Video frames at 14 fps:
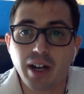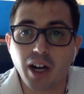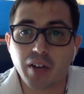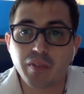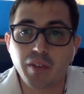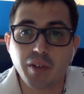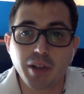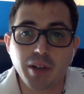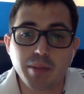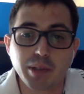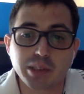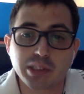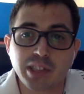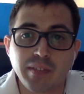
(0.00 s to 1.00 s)
Our phone
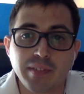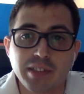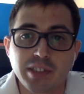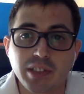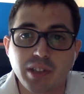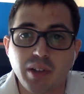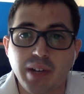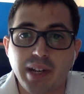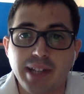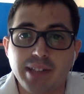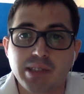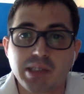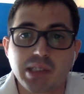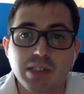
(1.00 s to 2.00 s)
number is
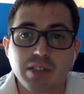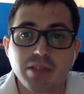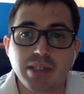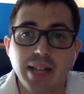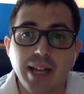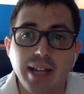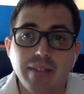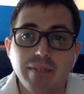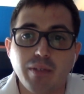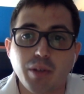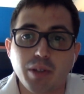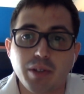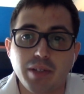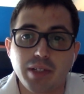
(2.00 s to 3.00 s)

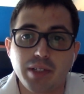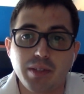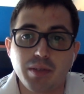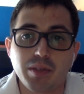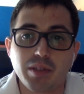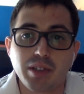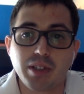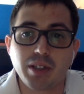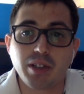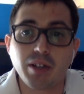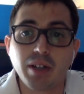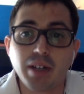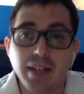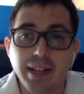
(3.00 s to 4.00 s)

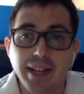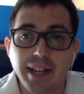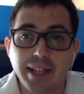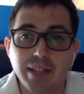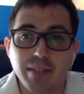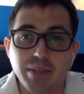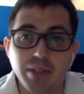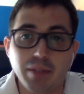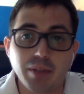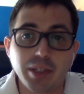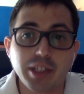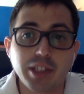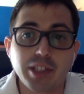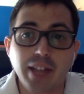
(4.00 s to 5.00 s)
708-639-4320, and I can be
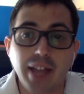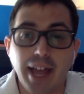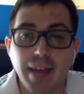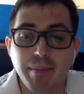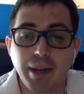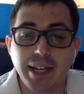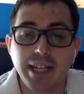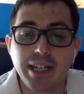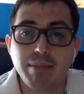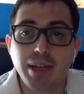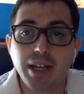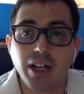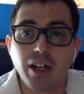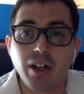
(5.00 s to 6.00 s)
reached at my
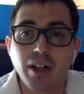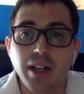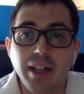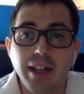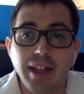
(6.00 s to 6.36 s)
email,